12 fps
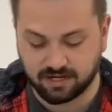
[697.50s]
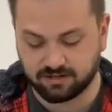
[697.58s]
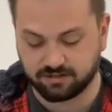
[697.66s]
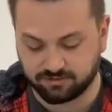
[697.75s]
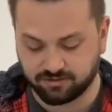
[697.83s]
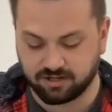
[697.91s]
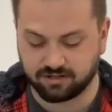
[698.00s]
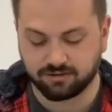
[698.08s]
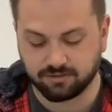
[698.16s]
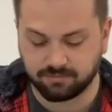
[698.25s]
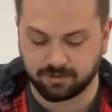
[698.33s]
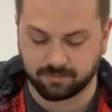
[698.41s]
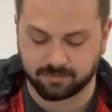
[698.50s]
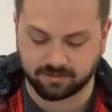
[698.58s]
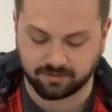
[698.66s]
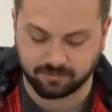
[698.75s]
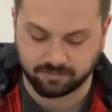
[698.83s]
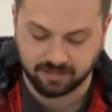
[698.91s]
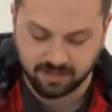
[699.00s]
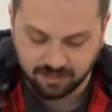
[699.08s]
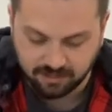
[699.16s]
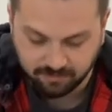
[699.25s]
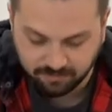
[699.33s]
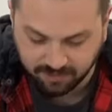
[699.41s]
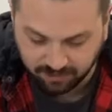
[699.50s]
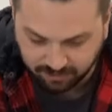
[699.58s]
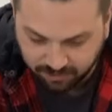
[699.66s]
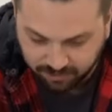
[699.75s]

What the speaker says: string to paper clip, but you're